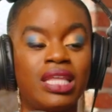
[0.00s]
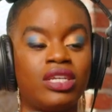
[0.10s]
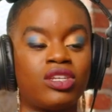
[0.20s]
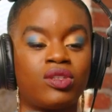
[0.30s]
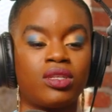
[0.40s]
they
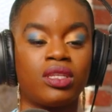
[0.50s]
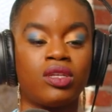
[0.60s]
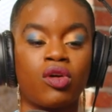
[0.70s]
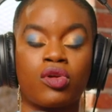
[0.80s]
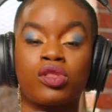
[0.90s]
just,
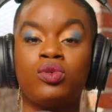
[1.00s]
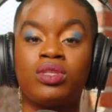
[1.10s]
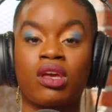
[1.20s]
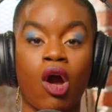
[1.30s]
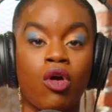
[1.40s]
they're
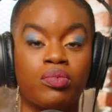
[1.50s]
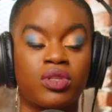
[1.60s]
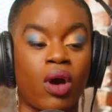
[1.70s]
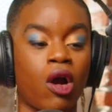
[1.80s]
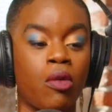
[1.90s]
losing hope.
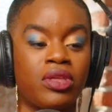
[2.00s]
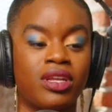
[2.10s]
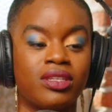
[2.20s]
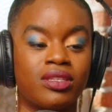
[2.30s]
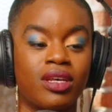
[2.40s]
So I hope that
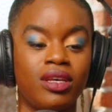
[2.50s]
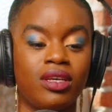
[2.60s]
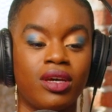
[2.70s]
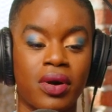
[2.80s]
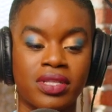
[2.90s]
as
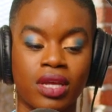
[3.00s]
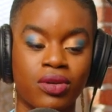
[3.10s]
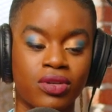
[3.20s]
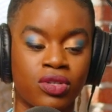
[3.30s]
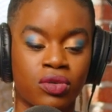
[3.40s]

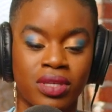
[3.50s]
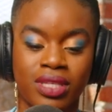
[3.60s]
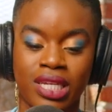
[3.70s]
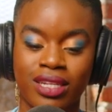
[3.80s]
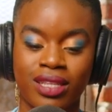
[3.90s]
unsettlers, you're
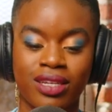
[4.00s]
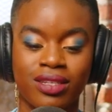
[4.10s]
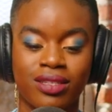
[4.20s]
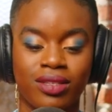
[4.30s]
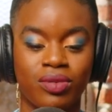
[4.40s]
listening to
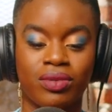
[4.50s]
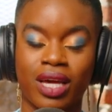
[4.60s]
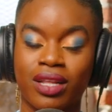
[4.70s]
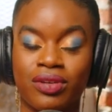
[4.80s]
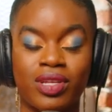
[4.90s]
this, you
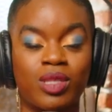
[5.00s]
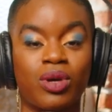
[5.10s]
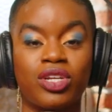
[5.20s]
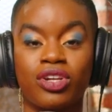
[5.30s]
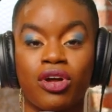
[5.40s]
get a little
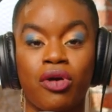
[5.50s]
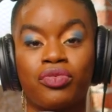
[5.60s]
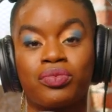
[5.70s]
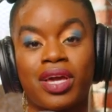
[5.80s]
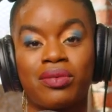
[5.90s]
inspiration, hope
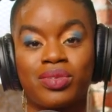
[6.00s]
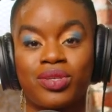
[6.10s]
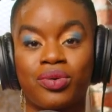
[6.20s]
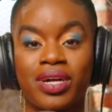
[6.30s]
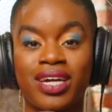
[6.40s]
from Cam's
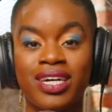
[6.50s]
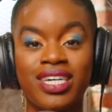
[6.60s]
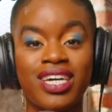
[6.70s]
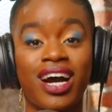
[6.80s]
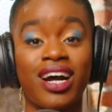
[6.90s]
story.
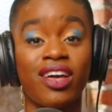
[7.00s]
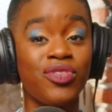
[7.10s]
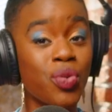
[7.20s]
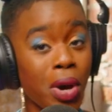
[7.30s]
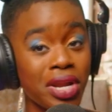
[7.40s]
If
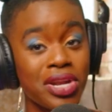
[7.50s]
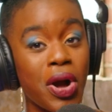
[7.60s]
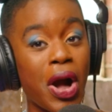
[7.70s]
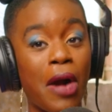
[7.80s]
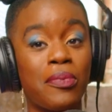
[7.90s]
you want to
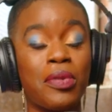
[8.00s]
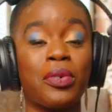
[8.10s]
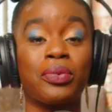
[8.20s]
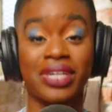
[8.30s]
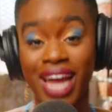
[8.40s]
know how
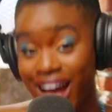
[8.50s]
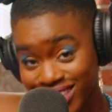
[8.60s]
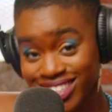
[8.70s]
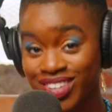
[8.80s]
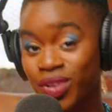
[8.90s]
people
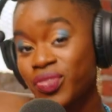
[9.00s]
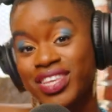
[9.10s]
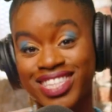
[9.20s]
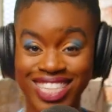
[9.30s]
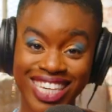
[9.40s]
reacted
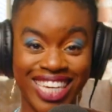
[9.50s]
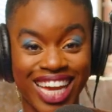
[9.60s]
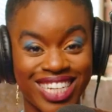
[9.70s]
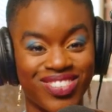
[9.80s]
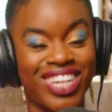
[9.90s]
to the
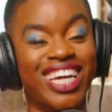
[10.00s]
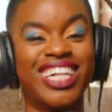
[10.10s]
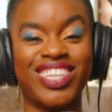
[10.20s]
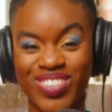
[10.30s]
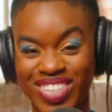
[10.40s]
engagement,
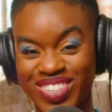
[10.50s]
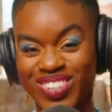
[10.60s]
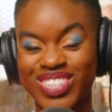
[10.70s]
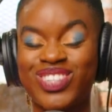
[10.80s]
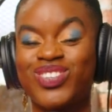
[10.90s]
including
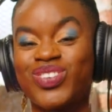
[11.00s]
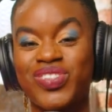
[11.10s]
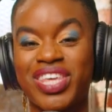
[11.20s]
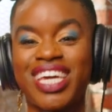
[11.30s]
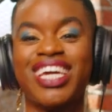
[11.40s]
yours
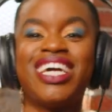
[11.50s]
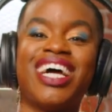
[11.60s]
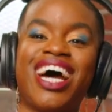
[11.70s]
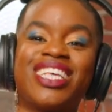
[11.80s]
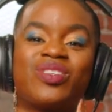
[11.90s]
truly,
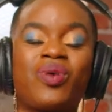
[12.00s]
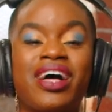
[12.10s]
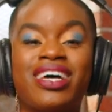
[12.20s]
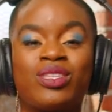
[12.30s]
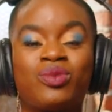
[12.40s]
as well
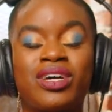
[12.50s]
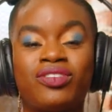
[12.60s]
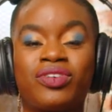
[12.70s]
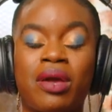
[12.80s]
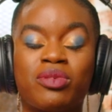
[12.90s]
as the rest
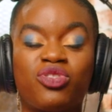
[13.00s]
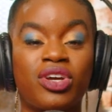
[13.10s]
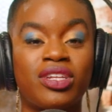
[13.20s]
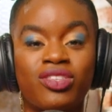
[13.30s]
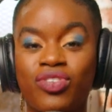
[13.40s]
of Cam's
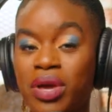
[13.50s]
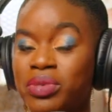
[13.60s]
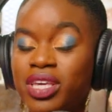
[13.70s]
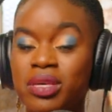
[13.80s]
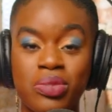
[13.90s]
friends,
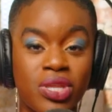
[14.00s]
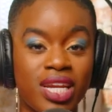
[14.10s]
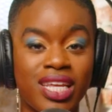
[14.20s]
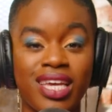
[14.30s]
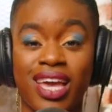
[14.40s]
family,
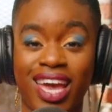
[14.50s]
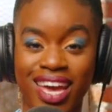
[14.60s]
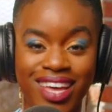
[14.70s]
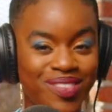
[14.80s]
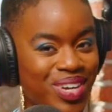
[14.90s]
community,
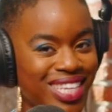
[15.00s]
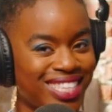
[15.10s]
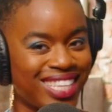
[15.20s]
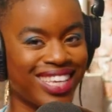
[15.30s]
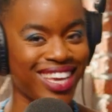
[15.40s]
and what he's
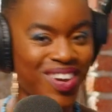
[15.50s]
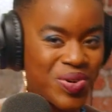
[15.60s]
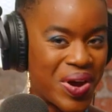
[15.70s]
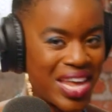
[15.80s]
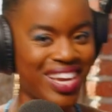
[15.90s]
thinking
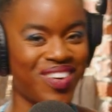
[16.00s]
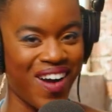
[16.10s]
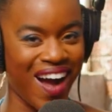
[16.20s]
wedding-wise,